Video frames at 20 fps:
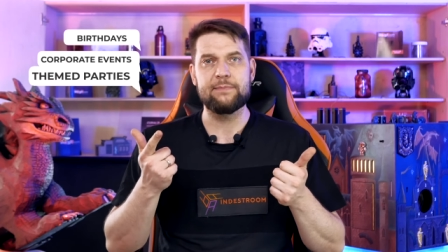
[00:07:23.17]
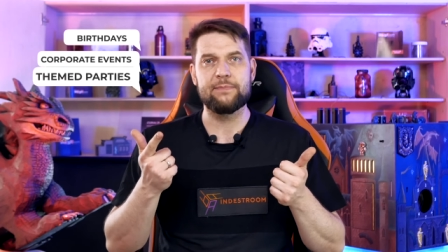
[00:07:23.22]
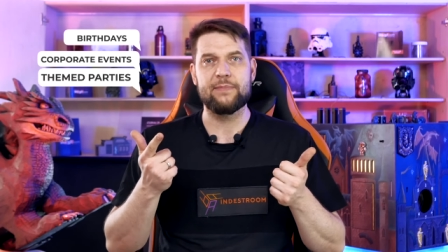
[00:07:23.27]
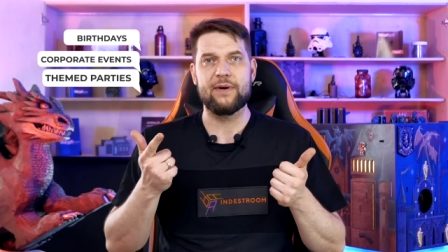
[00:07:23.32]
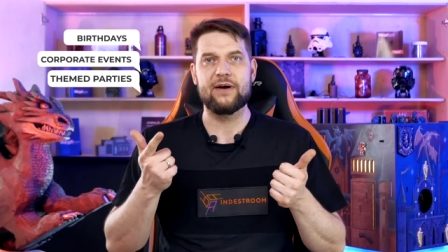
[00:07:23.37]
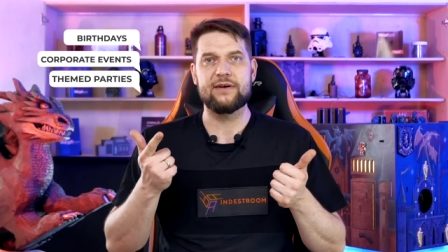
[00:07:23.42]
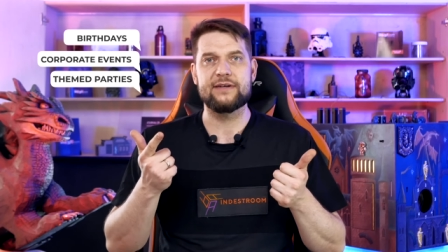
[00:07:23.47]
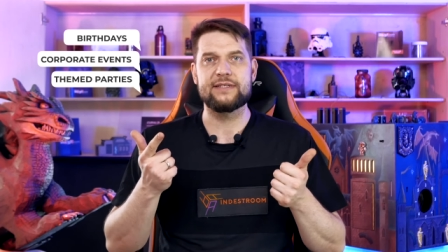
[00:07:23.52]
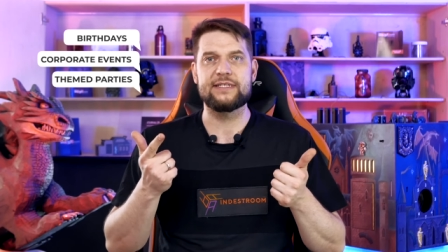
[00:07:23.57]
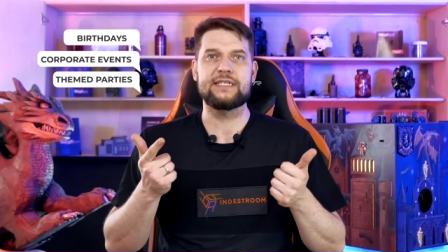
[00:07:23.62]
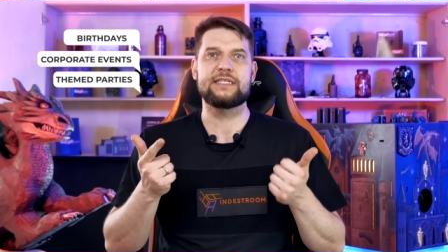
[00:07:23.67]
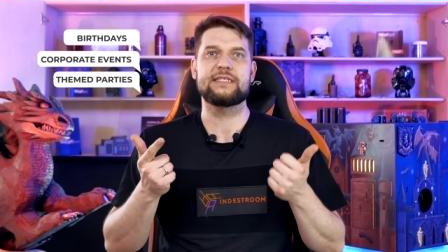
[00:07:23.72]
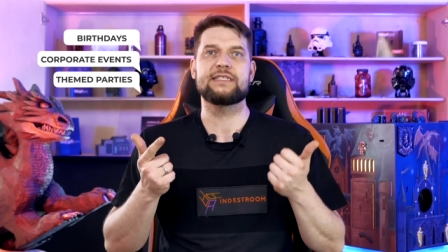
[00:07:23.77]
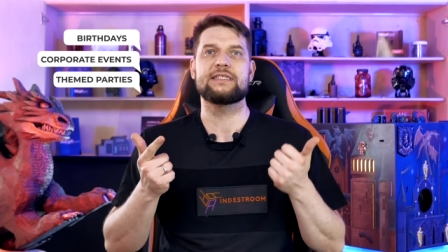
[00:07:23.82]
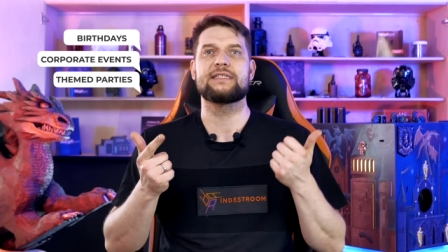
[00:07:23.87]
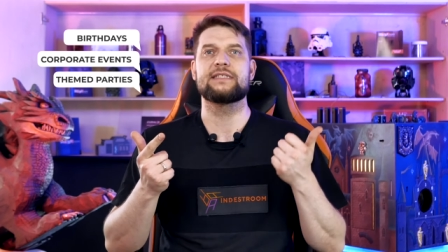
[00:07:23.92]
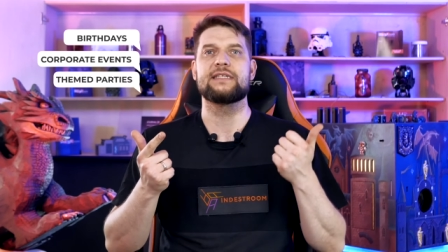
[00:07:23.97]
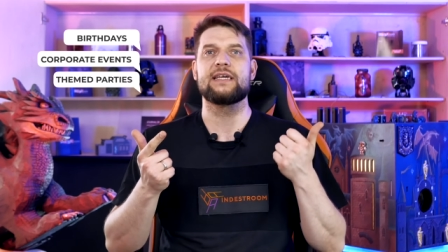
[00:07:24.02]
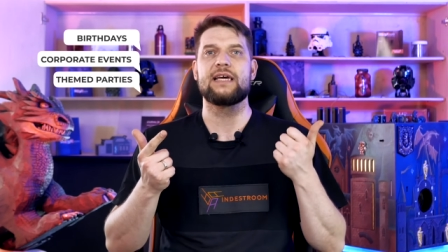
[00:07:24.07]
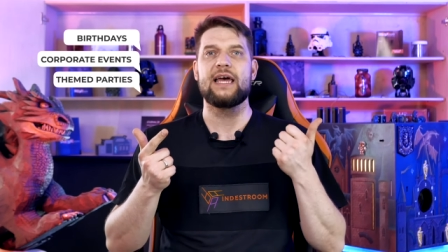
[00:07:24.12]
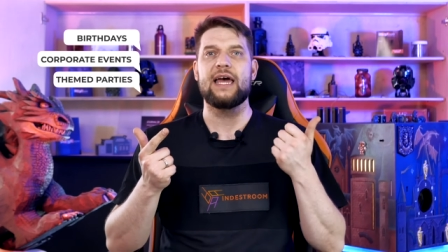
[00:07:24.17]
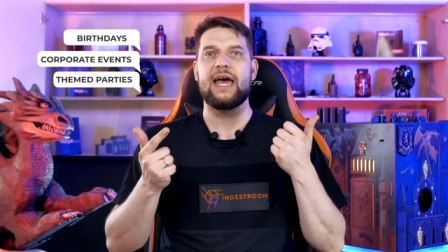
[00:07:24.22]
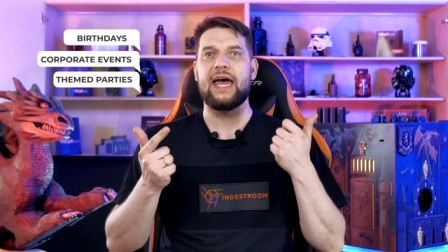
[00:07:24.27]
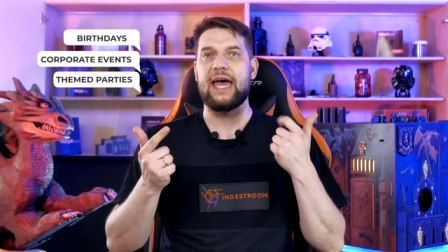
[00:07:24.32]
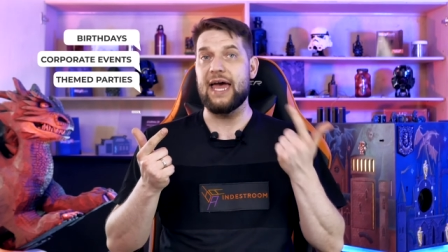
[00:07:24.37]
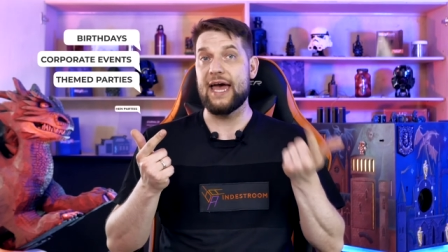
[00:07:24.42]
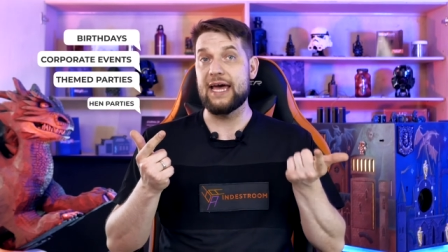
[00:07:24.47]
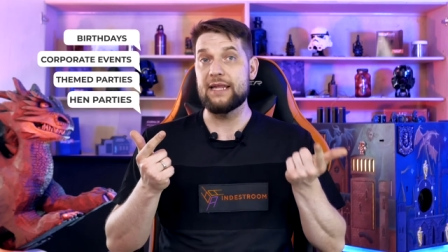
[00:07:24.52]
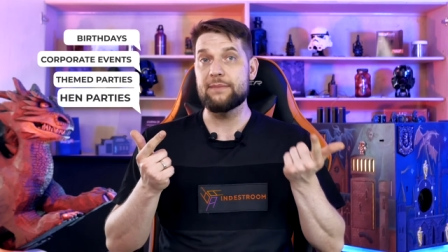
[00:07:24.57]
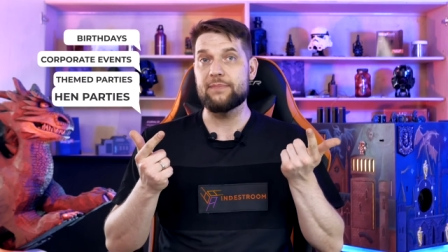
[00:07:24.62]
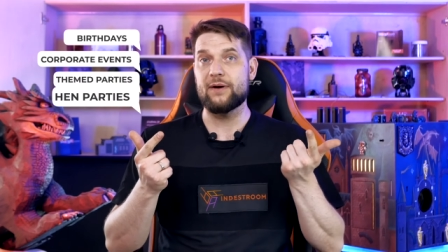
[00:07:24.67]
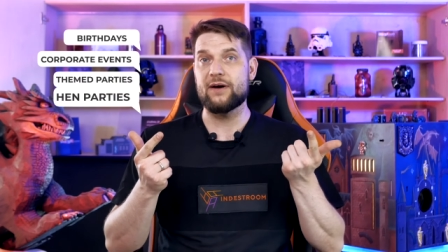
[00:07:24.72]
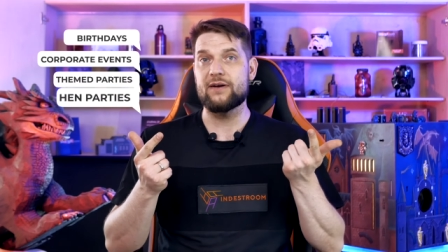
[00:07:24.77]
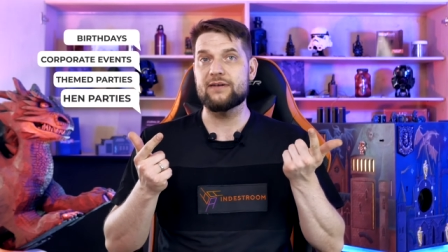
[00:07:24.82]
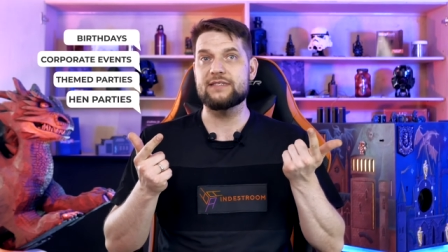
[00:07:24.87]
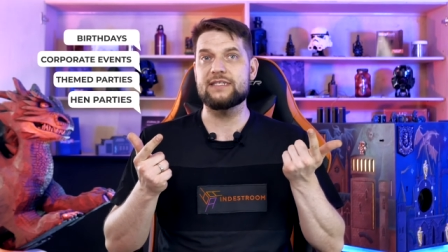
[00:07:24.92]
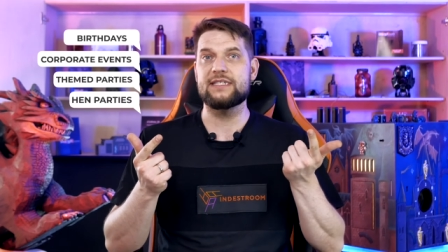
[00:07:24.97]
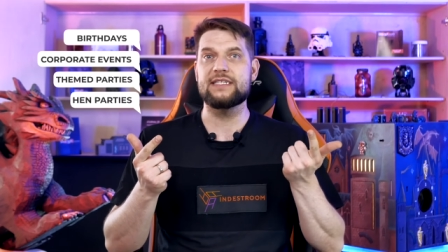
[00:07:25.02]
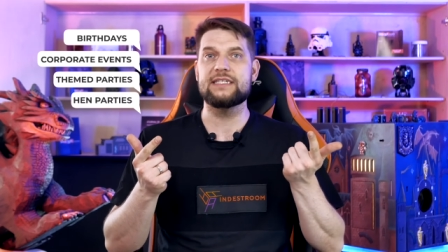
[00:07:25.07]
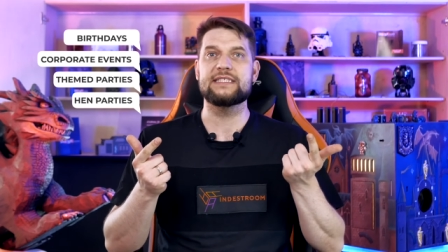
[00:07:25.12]
parties, hen
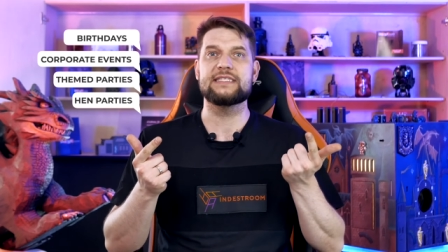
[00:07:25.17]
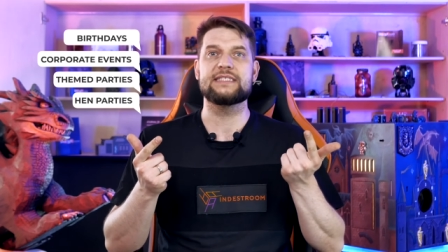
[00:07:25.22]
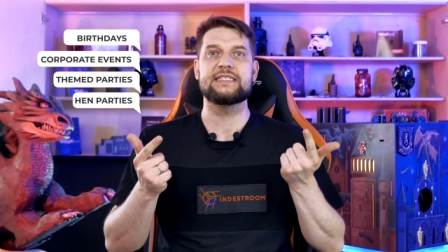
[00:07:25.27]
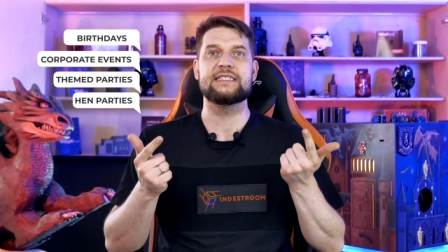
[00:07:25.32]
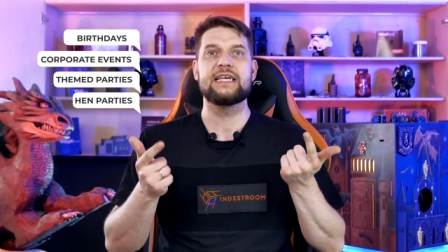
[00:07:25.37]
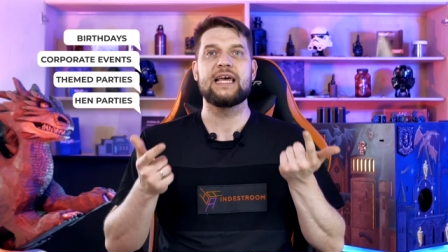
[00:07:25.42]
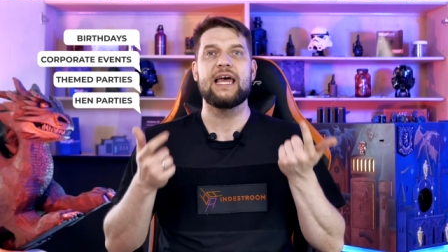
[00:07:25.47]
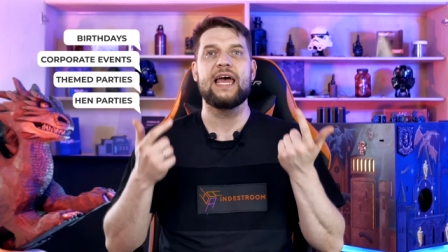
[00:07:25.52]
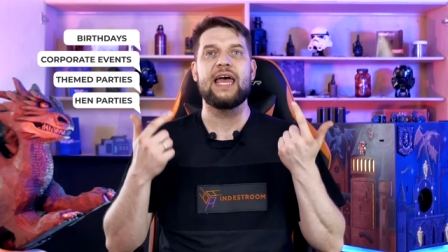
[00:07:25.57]
parties,